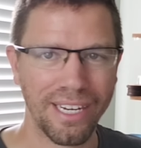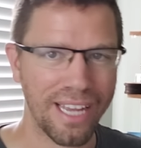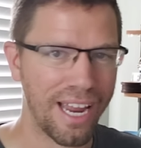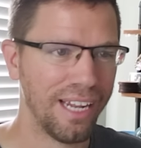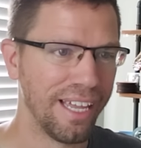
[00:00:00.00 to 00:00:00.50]
to
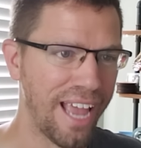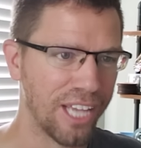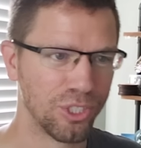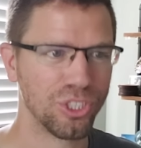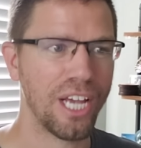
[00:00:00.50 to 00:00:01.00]
kind of like
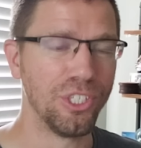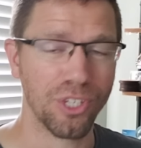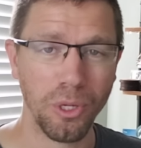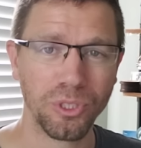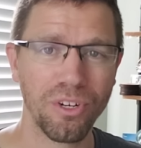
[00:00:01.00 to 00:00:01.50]
exercise your
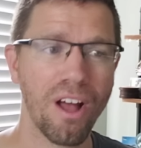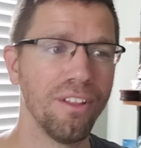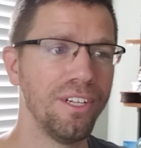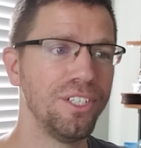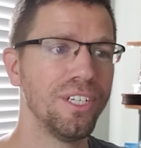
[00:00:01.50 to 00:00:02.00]
coaster
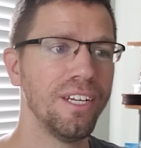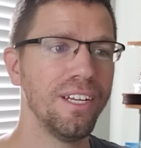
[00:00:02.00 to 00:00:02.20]
knowledge.